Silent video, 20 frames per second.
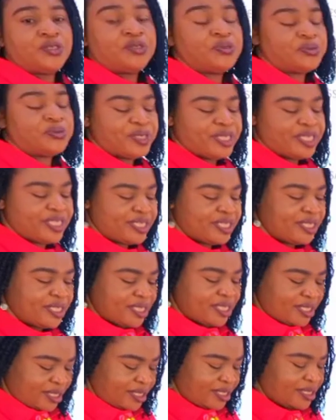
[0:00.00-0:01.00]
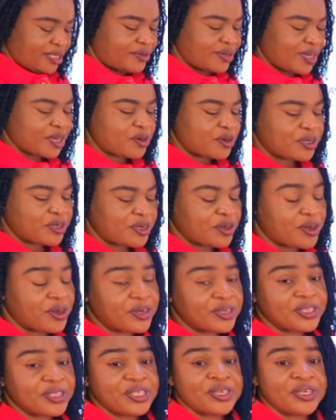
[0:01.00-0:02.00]
will record
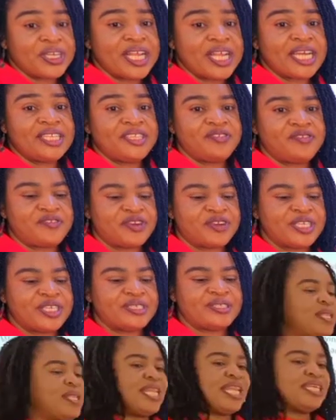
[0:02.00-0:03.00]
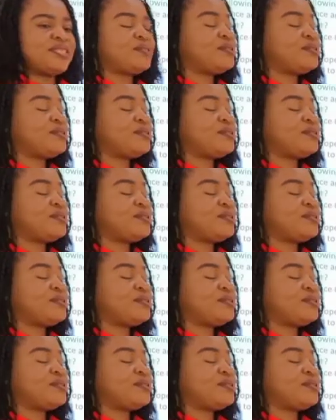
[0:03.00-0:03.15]
all the other differences. Let's look